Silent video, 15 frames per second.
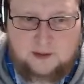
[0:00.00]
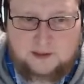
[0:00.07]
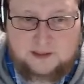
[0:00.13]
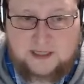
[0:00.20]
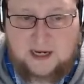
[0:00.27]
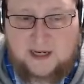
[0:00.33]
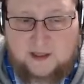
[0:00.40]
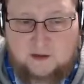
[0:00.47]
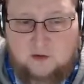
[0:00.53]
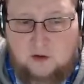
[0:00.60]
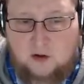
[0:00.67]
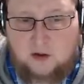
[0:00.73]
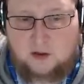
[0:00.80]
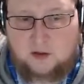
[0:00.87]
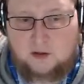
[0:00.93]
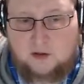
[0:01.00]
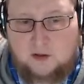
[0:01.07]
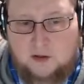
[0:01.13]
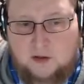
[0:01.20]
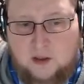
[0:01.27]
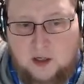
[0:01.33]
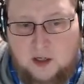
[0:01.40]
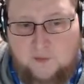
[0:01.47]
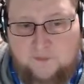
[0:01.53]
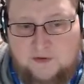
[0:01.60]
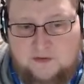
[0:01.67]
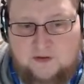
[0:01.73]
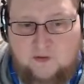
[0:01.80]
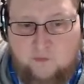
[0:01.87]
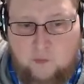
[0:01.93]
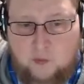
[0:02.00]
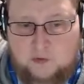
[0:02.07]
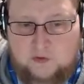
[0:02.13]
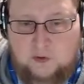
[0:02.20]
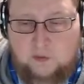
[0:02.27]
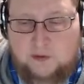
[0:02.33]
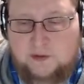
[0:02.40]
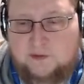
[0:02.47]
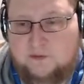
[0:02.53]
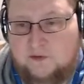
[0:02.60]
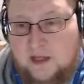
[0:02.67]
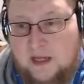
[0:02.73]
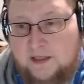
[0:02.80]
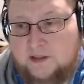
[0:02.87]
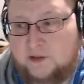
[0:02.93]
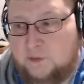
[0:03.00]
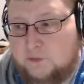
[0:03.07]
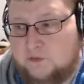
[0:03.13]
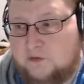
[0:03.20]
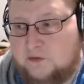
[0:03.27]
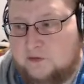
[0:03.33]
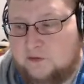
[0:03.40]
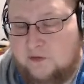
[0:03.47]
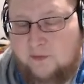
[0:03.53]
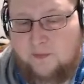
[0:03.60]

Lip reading: catalog of the Civil War tokens and uses